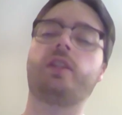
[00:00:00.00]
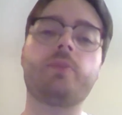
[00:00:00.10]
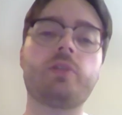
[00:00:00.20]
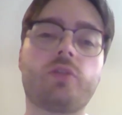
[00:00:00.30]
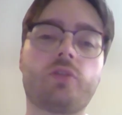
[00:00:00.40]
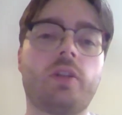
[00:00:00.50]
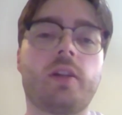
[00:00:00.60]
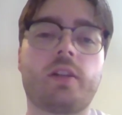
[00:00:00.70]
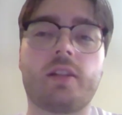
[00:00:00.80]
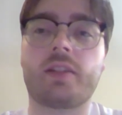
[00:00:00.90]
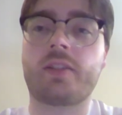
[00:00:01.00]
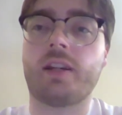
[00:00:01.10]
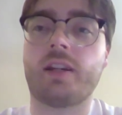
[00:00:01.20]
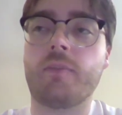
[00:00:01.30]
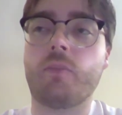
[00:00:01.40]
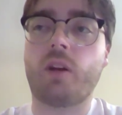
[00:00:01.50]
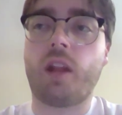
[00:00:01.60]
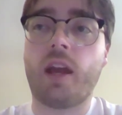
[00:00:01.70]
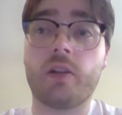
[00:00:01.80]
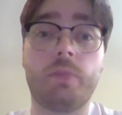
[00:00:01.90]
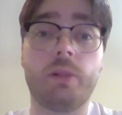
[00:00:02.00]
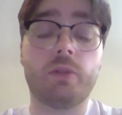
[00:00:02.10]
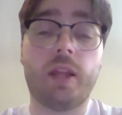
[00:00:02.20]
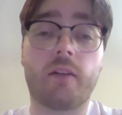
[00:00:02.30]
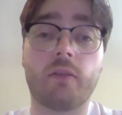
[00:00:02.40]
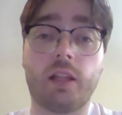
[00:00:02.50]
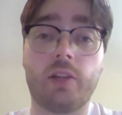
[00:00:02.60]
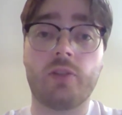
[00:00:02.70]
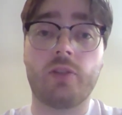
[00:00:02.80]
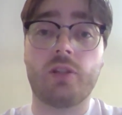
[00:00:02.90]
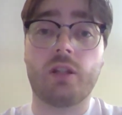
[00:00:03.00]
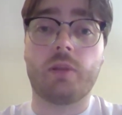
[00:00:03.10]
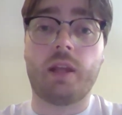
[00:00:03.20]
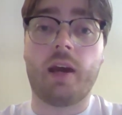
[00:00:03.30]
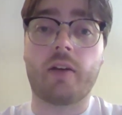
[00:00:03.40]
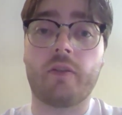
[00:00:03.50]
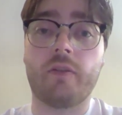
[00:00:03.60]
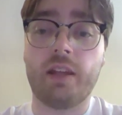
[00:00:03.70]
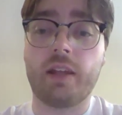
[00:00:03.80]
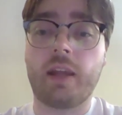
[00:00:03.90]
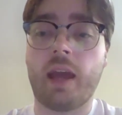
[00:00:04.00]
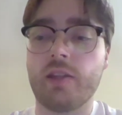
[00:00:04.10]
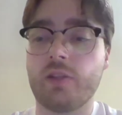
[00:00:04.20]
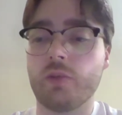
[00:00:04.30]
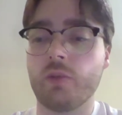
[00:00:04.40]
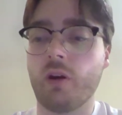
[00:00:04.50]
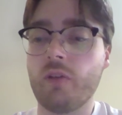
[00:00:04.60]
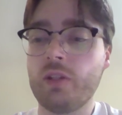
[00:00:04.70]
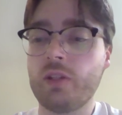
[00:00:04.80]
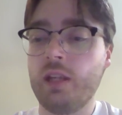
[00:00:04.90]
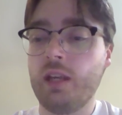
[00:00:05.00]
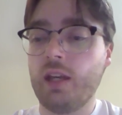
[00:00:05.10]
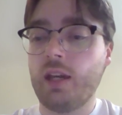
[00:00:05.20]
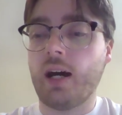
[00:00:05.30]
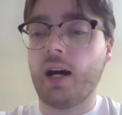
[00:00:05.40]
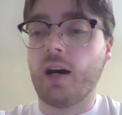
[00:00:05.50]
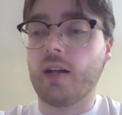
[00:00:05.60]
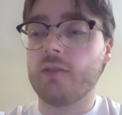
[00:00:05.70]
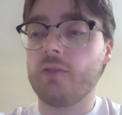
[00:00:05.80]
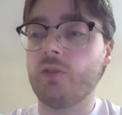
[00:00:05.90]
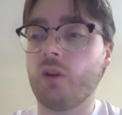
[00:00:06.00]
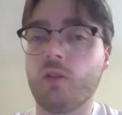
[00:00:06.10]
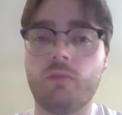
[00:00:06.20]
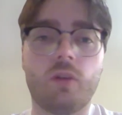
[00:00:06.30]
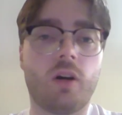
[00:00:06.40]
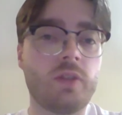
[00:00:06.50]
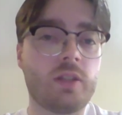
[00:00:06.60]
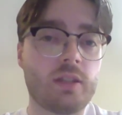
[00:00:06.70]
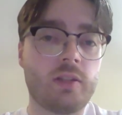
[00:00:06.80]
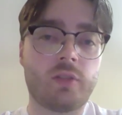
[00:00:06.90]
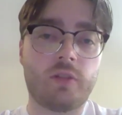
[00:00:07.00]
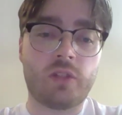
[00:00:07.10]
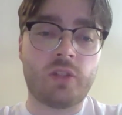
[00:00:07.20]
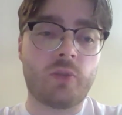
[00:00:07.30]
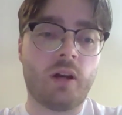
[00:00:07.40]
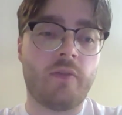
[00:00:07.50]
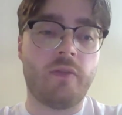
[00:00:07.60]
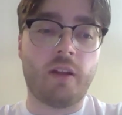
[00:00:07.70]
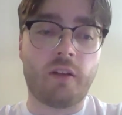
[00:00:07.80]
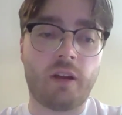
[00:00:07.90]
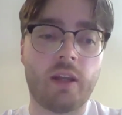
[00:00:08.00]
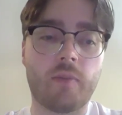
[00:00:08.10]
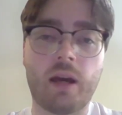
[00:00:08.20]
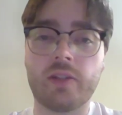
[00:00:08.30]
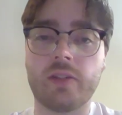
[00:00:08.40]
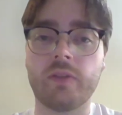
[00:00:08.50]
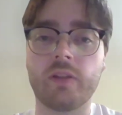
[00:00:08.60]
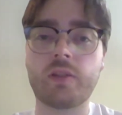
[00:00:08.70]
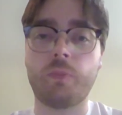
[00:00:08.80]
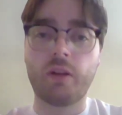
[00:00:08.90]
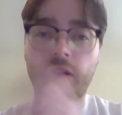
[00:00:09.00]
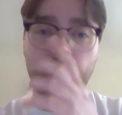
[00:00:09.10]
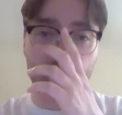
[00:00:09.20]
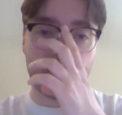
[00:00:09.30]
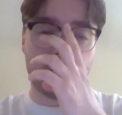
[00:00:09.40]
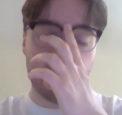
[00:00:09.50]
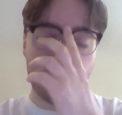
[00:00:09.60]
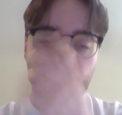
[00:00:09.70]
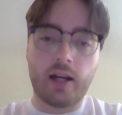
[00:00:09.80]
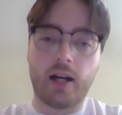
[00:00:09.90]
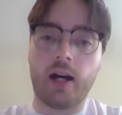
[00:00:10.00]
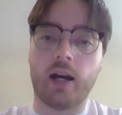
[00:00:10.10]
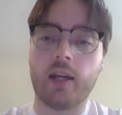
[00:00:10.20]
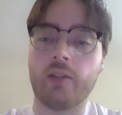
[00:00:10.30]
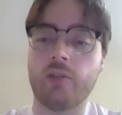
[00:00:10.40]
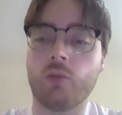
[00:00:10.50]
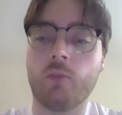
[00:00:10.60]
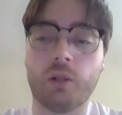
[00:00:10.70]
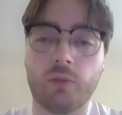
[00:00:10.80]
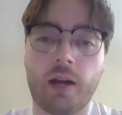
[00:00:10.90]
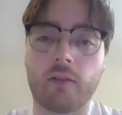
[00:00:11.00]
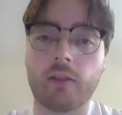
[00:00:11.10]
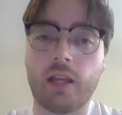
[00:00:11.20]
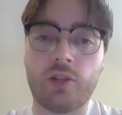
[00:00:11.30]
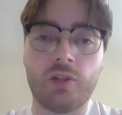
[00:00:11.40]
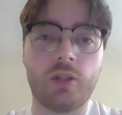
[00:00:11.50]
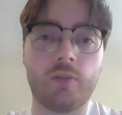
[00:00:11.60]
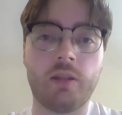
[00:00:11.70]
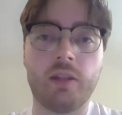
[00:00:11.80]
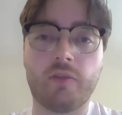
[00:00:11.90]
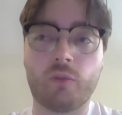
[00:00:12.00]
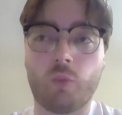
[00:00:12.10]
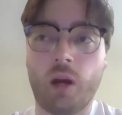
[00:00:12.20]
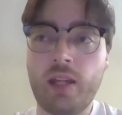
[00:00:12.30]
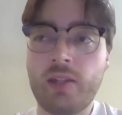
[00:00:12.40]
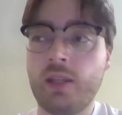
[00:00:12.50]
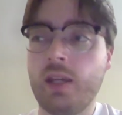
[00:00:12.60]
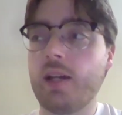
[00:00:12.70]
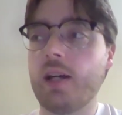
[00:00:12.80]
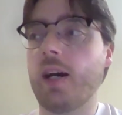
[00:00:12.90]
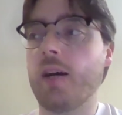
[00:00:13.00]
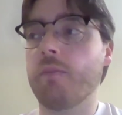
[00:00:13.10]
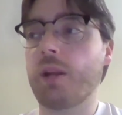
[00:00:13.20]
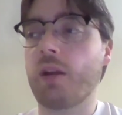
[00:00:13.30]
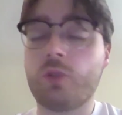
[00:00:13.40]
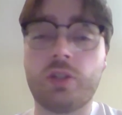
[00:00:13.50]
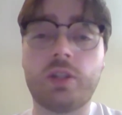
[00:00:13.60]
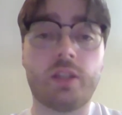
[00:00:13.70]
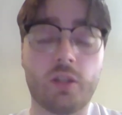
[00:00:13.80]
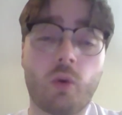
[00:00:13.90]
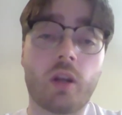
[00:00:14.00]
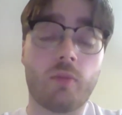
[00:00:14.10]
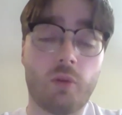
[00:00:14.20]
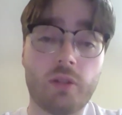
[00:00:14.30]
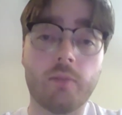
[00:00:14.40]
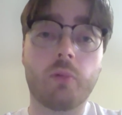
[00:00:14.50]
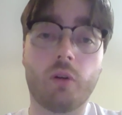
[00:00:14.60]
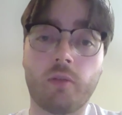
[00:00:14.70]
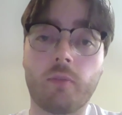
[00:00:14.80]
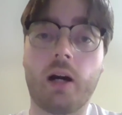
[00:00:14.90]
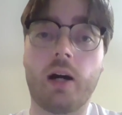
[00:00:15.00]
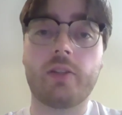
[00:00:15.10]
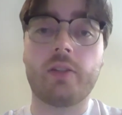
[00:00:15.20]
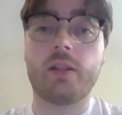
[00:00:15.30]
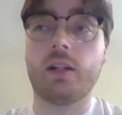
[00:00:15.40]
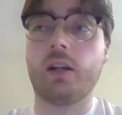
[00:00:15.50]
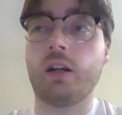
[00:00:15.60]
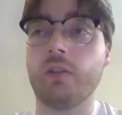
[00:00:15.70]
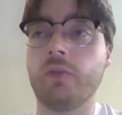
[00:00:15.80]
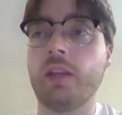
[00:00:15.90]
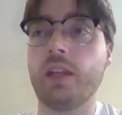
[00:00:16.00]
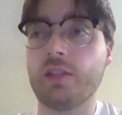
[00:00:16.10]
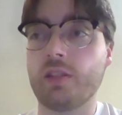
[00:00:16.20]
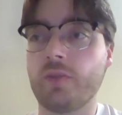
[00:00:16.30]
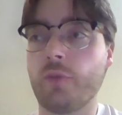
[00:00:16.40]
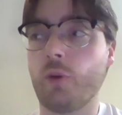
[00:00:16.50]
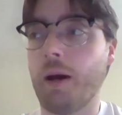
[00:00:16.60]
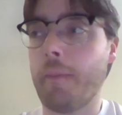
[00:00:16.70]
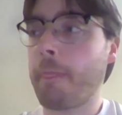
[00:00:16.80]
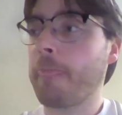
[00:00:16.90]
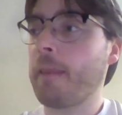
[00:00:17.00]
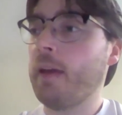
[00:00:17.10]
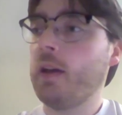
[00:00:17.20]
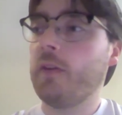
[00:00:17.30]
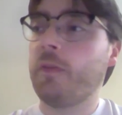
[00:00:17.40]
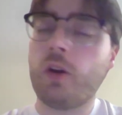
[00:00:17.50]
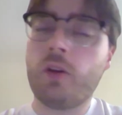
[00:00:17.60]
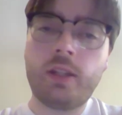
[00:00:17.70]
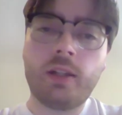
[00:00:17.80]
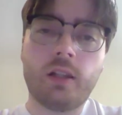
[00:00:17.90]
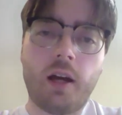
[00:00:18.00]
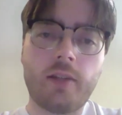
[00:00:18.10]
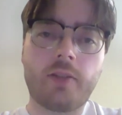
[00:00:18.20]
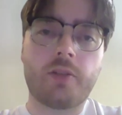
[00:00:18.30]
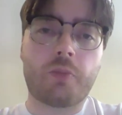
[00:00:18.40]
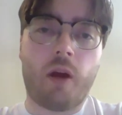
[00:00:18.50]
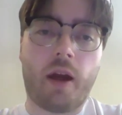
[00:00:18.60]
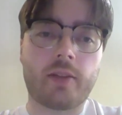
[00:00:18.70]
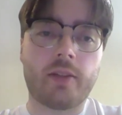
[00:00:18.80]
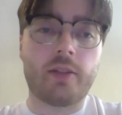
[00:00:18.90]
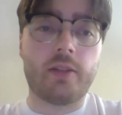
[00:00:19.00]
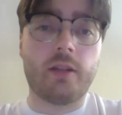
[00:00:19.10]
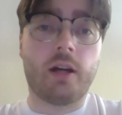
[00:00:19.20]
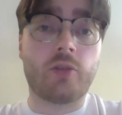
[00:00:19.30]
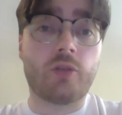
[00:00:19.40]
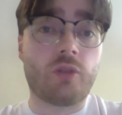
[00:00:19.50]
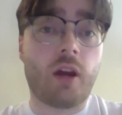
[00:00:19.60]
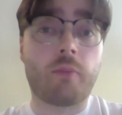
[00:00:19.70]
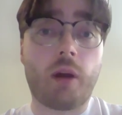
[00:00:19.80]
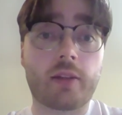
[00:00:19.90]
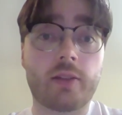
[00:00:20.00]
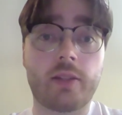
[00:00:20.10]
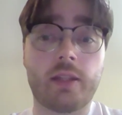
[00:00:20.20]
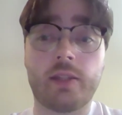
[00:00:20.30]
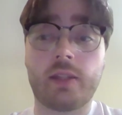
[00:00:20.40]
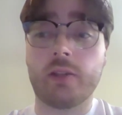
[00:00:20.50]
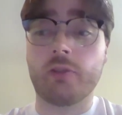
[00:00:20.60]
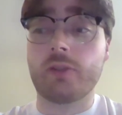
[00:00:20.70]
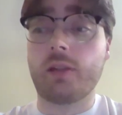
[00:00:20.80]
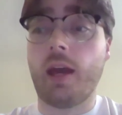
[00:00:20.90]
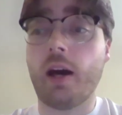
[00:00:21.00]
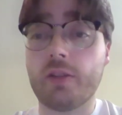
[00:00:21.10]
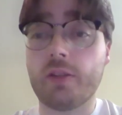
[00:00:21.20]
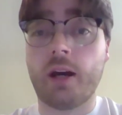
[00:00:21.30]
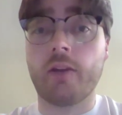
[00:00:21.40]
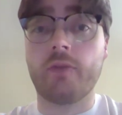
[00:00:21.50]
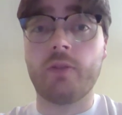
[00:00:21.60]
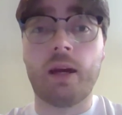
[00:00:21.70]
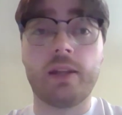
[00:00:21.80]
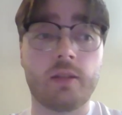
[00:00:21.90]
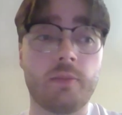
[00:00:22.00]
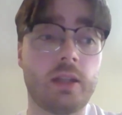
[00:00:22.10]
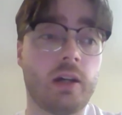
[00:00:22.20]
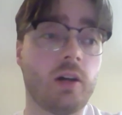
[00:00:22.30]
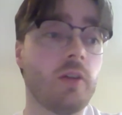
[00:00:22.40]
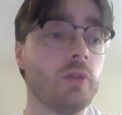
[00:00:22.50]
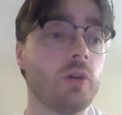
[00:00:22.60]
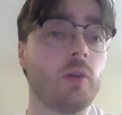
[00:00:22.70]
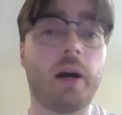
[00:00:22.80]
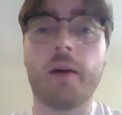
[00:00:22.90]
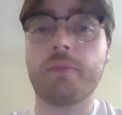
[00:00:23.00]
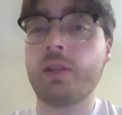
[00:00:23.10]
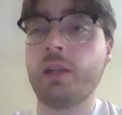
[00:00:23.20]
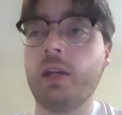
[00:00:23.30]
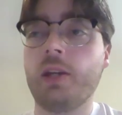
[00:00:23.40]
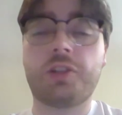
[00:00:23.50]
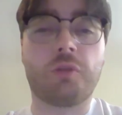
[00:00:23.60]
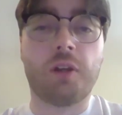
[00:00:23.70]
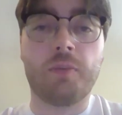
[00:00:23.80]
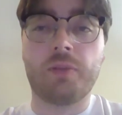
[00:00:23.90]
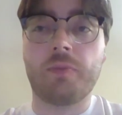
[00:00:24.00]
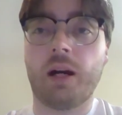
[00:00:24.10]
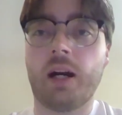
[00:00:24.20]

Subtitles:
tips and tricks on how to build that relationship and how to feed a case to a novice. Obviously your novices will have varying amounts of experience, and you will build that relationship in different ways. But I would suggest it's one of the most important parts of the Easters format. For those inclined to practice, to try and practice these skills outside of debates themselves or perhaps scrims